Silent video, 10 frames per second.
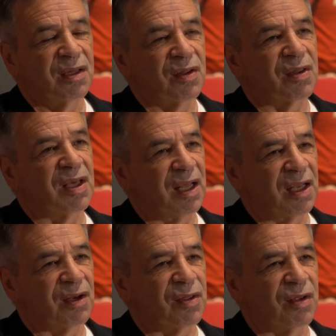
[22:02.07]
just getting
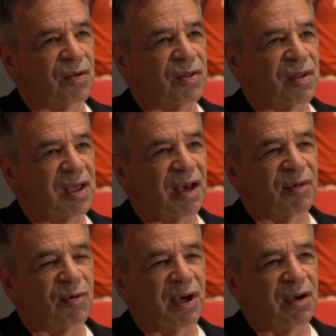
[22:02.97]
into senior C, haven't quite